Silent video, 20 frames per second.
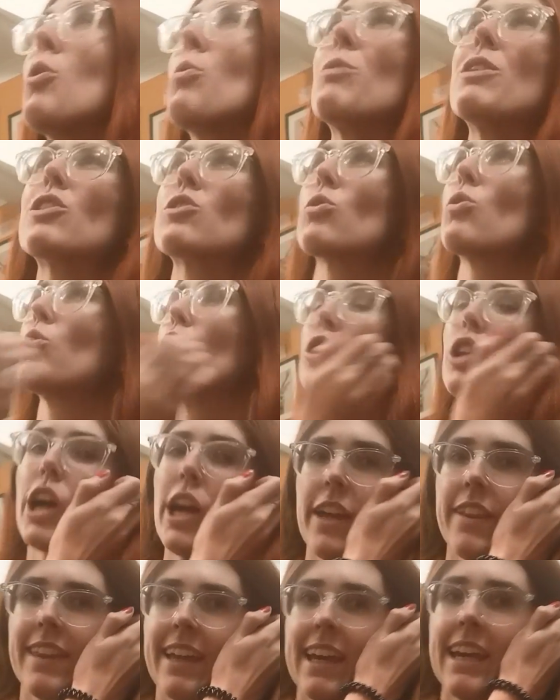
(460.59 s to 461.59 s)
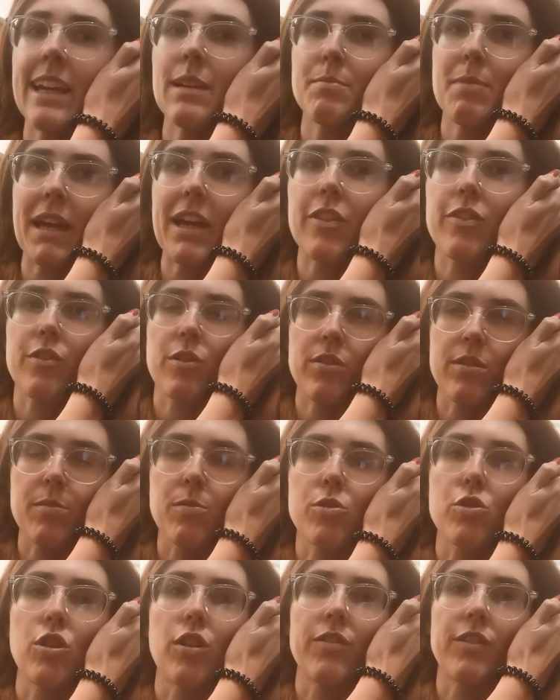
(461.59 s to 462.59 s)
we saw, like, that he'd been through
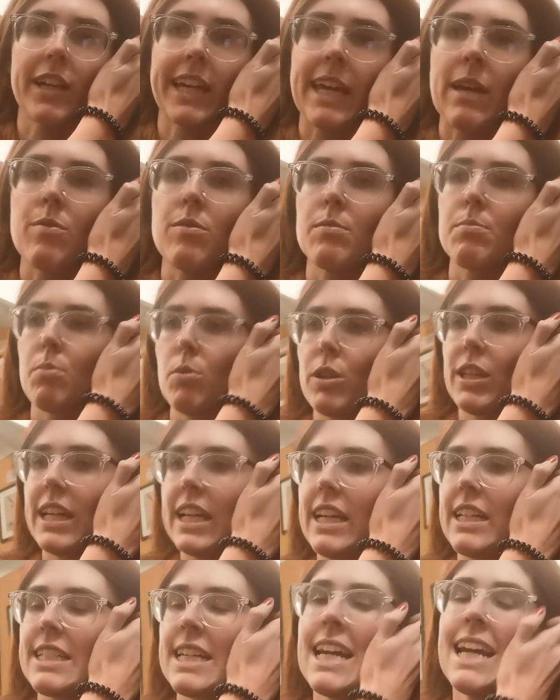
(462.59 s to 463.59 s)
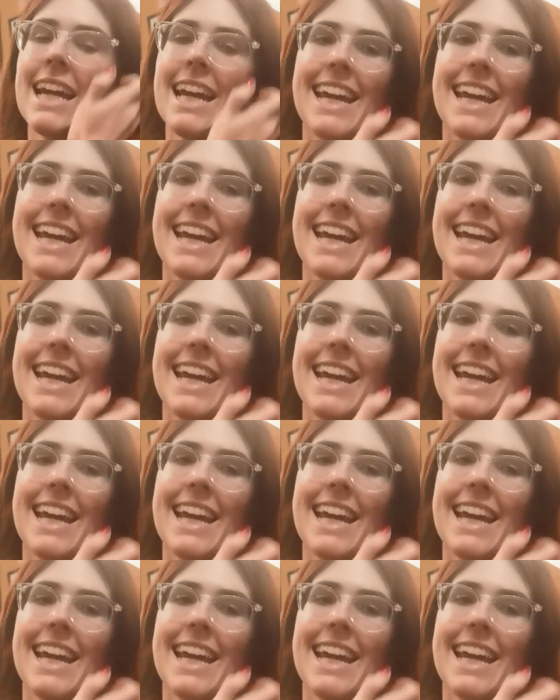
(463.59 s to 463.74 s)
some stuff, like, he was bullied,